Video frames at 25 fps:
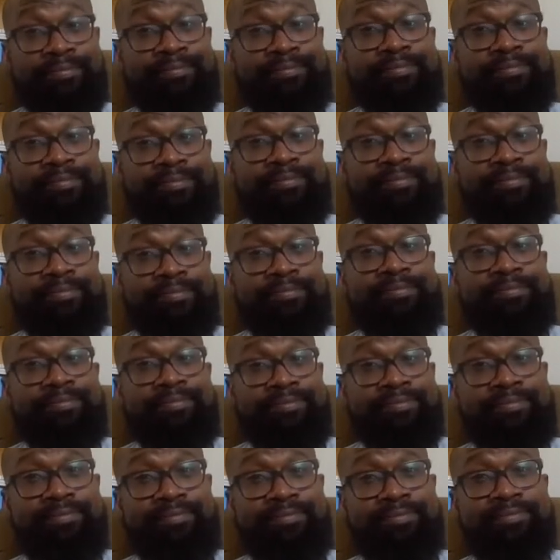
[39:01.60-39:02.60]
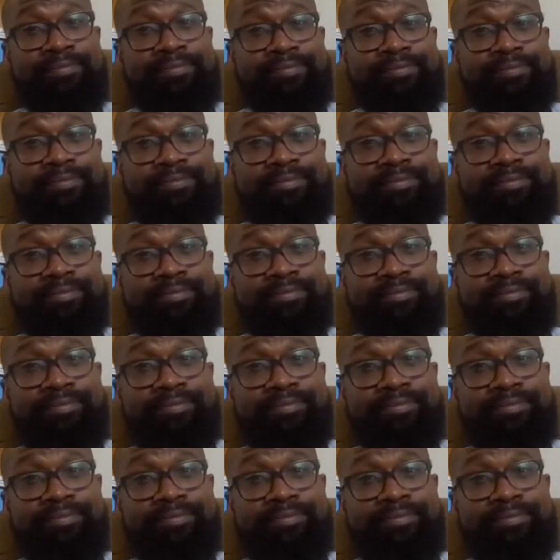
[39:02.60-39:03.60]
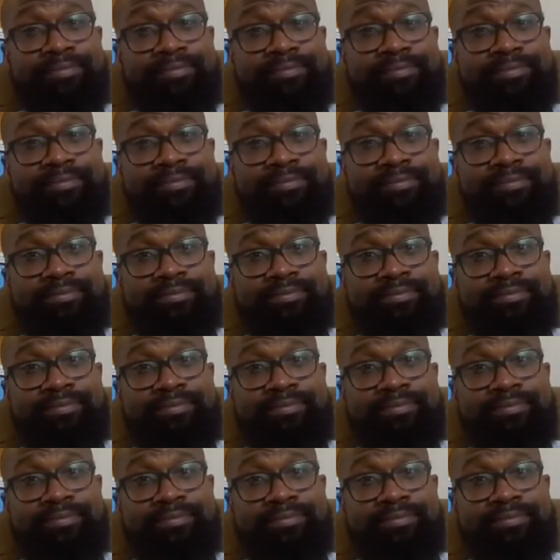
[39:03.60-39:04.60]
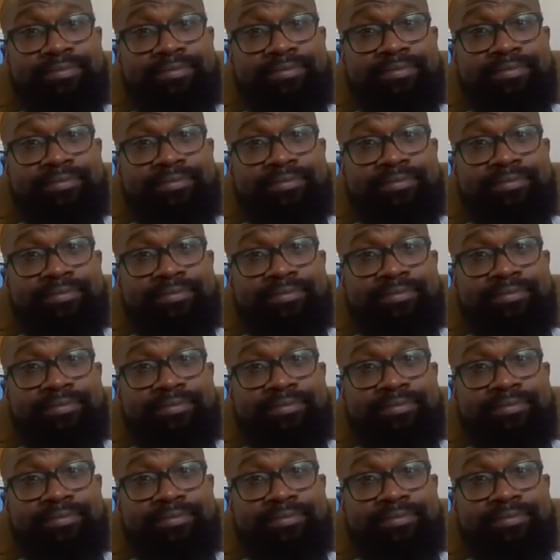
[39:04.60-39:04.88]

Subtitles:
The person shown says nothing.